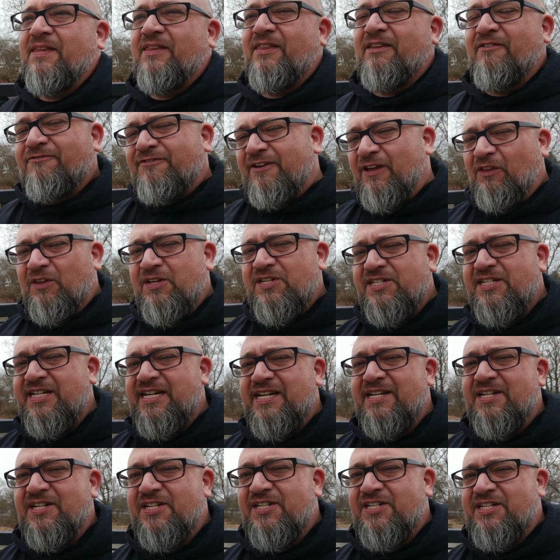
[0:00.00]
the
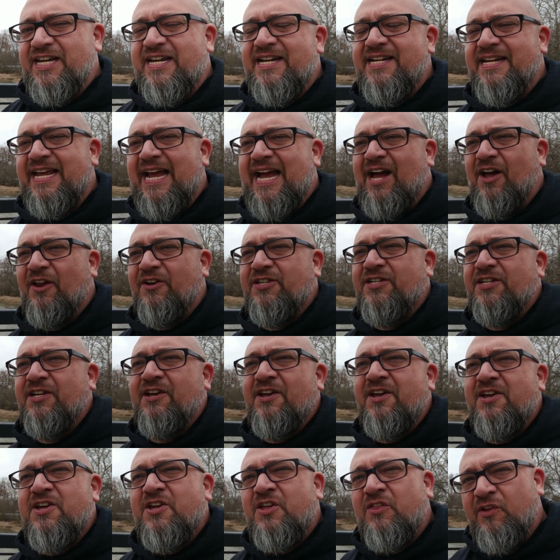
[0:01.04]
Philistines send out
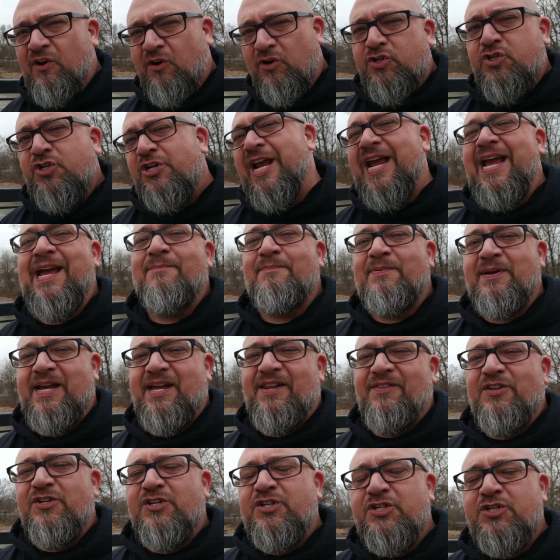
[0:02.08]
their
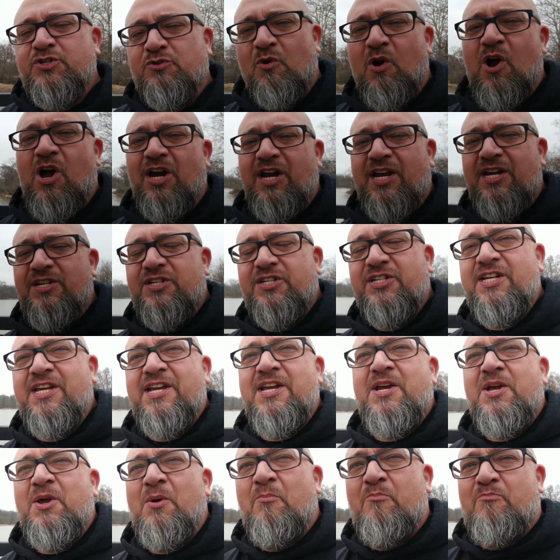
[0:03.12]
champion, the strongest,
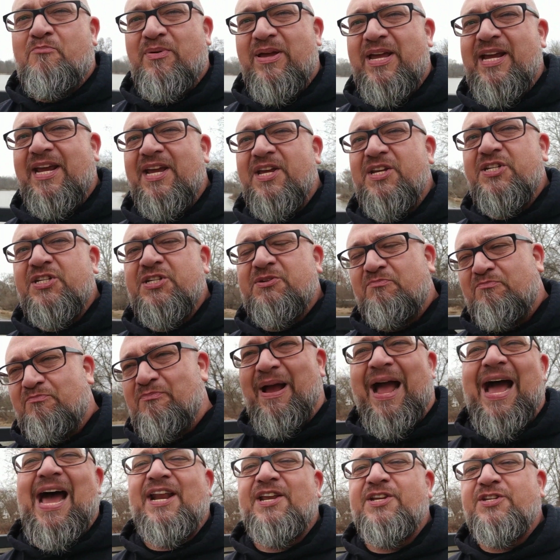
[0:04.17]
biggest,
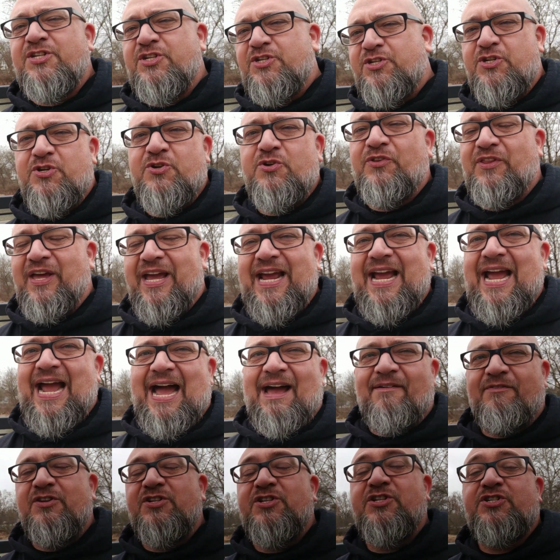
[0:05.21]
baddest dude they
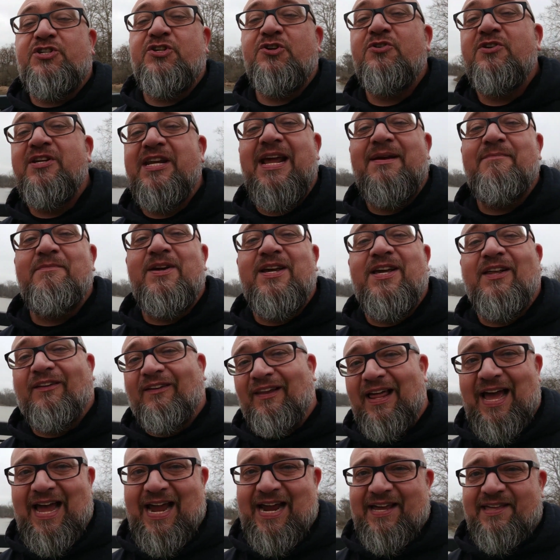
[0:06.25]
have. This dude named
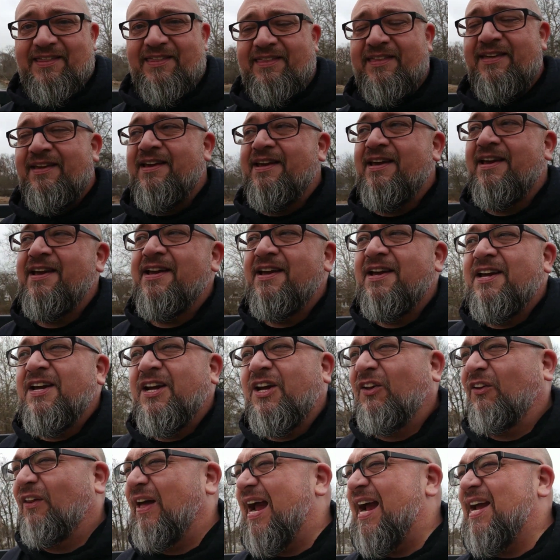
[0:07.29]
Goliath.
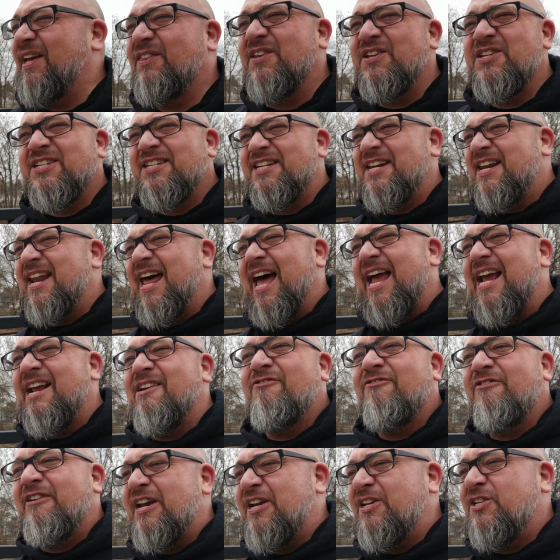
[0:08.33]
Goliath is 9
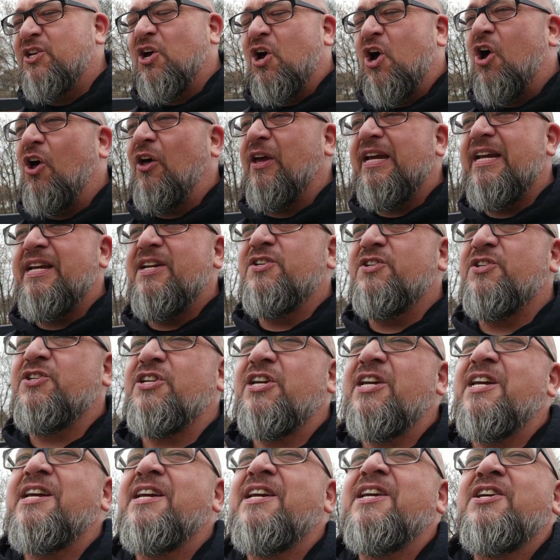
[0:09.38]
feet tall. He is
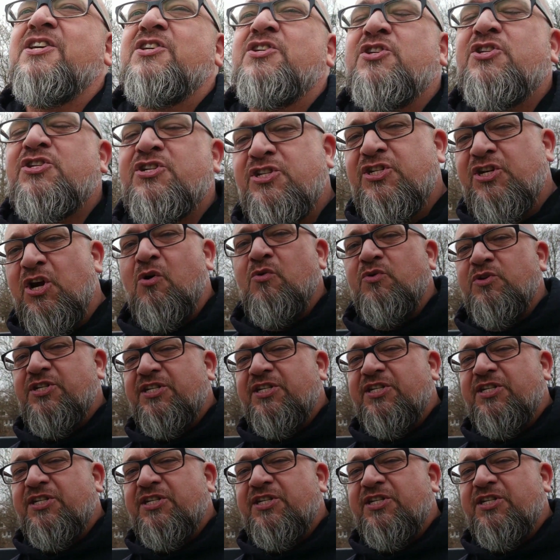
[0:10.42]
so